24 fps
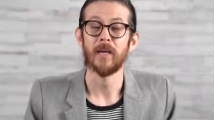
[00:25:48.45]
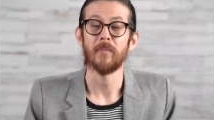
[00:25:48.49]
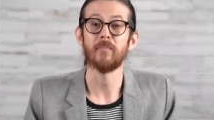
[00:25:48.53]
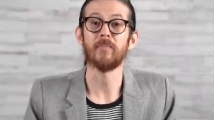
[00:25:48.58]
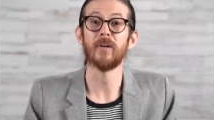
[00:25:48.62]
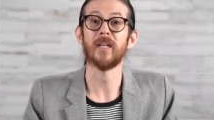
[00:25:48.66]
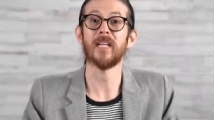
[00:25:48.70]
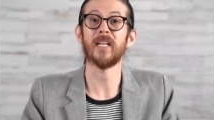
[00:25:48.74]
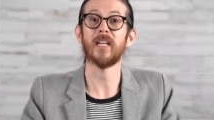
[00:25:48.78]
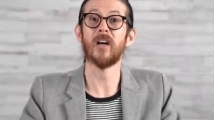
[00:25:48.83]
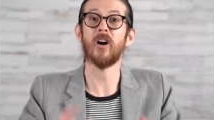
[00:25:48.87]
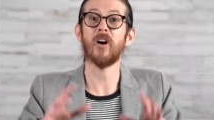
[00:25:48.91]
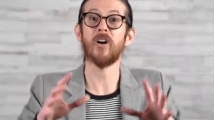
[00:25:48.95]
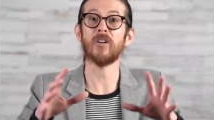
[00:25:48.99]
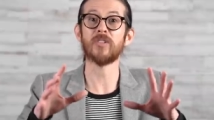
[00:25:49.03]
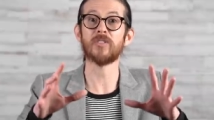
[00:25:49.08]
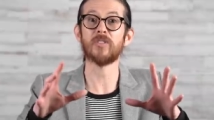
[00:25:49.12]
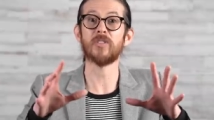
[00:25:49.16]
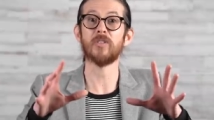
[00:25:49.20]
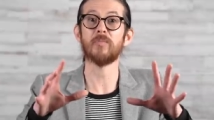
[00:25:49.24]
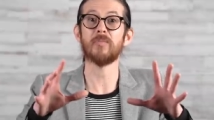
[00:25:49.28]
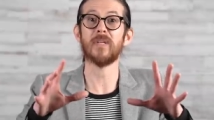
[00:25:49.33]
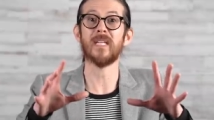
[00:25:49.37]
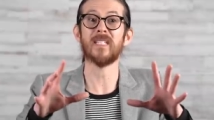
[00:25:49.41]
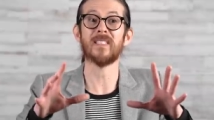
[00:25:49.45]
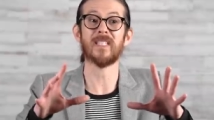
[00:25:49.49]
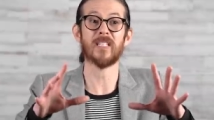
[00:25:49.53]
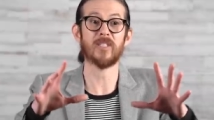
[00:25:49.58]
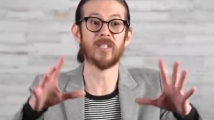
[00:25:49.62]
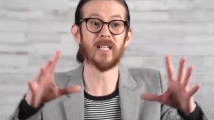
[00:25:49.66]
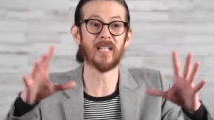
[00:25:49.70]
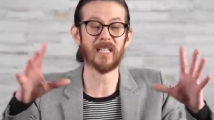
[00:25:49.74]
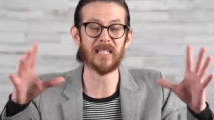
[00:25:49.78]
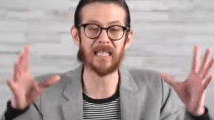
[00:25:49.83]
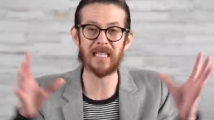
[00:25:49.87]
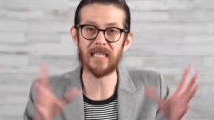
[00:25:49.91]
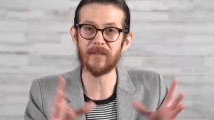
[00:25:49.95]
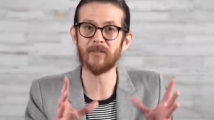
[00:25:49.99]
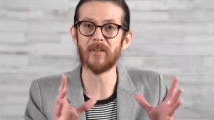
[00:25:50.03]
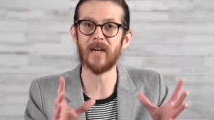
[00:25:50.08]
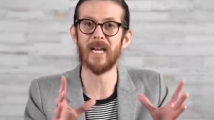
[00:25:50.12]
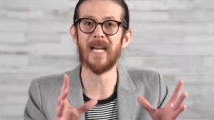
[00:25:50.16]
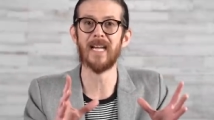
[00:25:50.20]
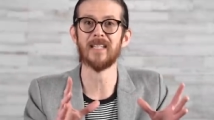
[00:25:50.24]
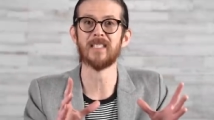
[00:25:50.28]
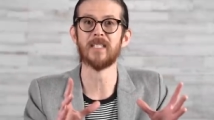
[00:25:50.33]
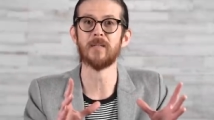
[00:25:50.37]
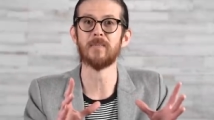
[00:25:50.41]
But it also means that the liver
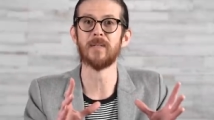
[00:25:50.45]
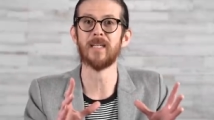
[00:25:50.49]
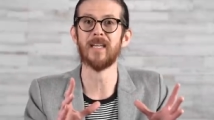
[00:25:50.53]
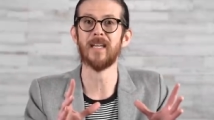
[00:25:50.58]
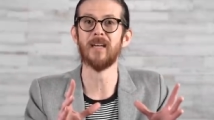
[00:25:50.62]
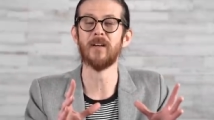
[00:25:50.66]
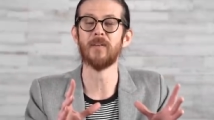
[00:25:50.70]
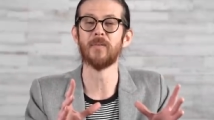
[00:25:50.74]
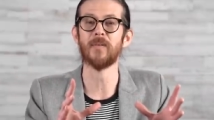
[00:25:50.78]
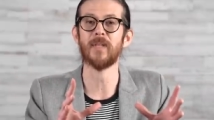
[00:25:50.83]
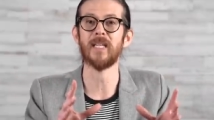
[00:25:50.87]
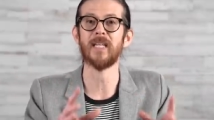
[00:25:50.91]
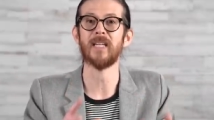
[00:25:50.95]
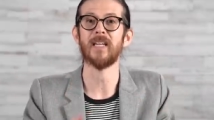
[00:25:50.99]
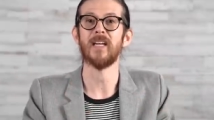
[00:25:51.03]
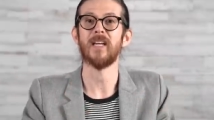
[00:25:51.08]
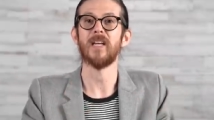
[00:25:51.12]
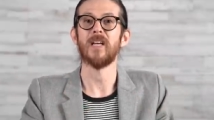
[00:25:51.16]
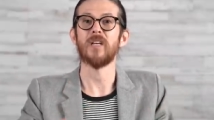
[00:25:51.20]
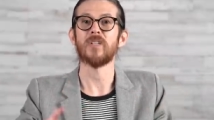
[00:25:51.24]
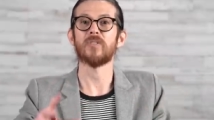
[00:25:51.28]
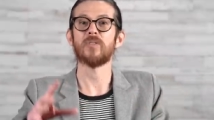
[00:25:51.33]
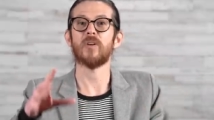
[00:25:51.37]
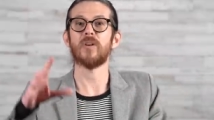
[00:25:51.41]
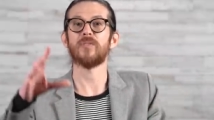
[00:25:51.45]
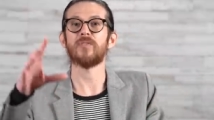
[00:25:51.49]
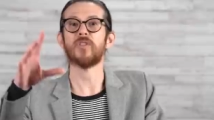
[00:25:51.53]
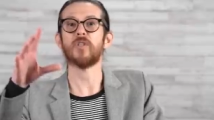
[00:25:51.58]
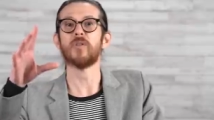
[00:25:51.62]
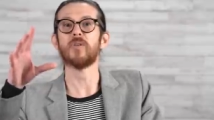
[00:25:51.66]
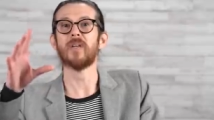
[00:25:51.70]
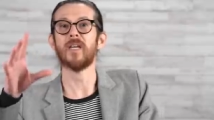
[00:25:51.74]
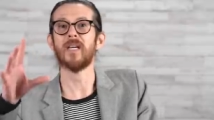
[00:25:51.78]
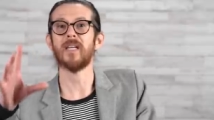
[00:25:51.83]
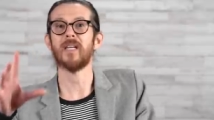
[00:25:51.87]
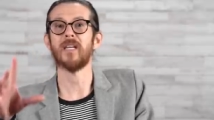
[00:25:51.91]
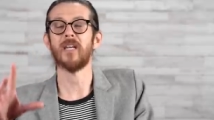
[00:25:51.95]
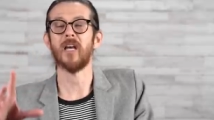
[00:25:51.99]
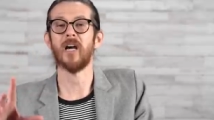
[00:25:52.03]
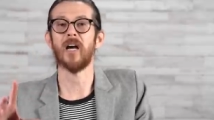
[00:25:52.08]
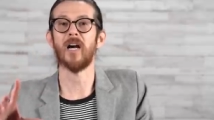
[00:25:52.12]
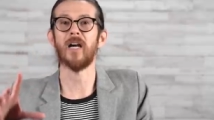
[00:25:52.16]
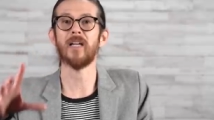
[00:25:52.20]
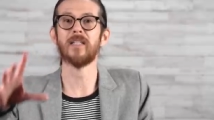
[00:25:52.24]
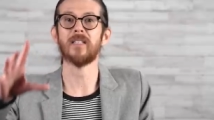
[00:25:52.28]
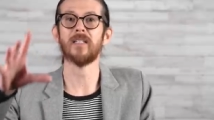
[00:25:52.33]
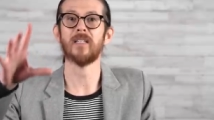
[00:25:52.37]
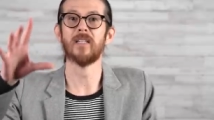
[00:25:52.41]
has to be healthy. So if you
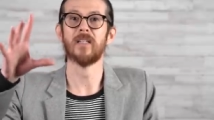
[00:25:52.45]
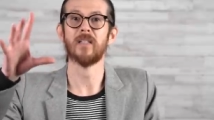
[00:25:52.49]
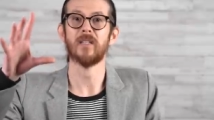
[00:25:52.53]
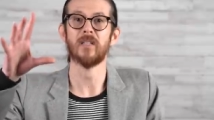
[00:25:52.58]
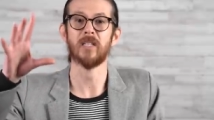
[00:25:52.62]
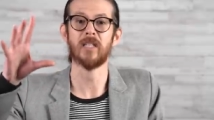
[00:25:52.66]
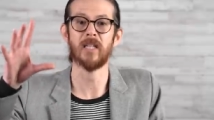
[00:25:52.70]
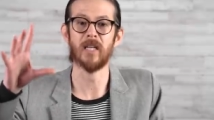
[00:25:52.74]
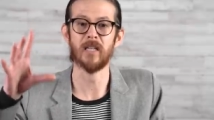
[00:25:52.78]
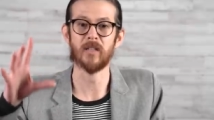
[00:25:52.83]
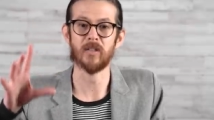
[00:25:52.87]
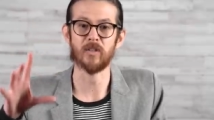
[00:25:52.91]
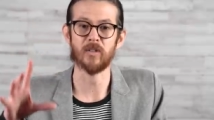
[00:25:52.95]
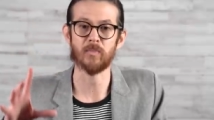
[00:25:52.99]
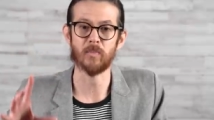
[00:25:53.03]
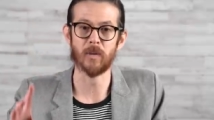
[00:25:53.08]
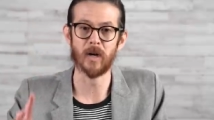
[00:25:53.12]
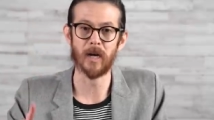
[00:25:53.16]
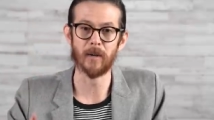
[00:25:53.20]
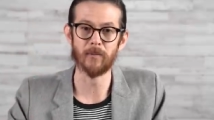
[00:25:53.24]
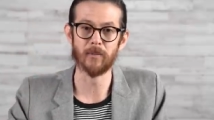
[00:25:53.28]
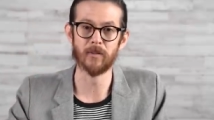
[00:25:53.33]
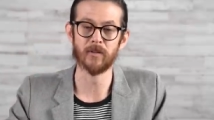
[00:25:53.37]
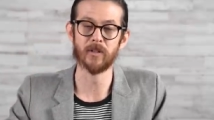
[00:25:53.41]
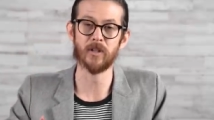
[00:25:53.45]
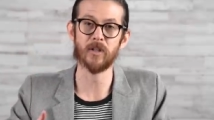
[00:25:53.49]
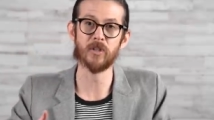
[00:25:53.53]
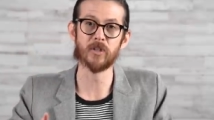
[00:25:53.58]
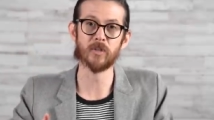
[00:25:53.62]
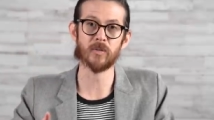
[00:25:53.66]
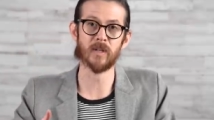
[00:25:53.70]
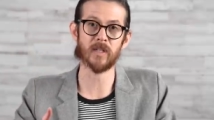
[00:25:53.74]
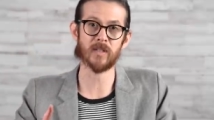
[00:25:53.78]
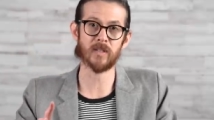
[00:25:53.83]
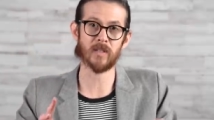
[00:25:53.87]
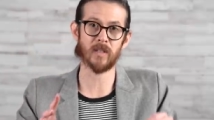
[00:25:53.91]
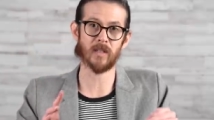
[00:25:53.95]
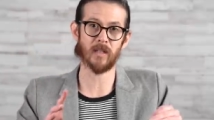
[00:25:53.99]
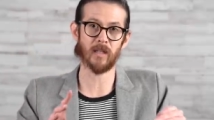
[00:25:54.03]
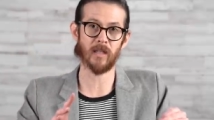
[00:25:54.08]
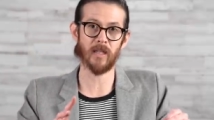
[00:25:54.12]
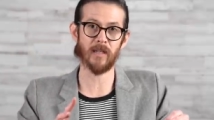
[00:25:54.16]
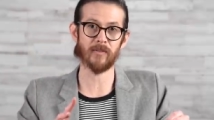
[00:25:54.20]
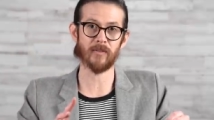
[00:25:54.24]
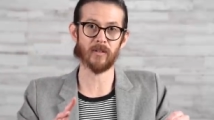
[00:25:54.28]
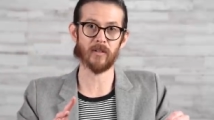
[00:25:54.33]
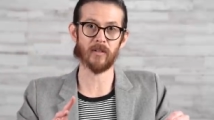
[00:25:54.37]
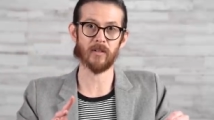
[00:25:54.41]
cannot get proper nutrients to the
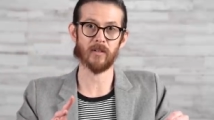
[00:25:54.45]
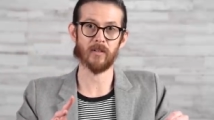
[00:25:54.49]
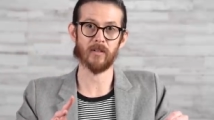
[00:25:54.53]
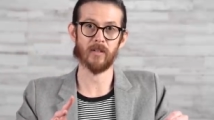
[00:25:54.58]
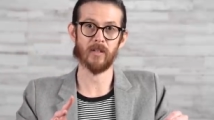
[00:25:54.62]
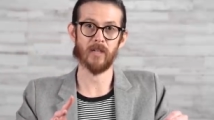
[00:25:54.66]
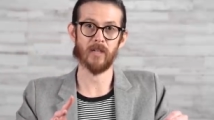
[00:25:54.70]
liver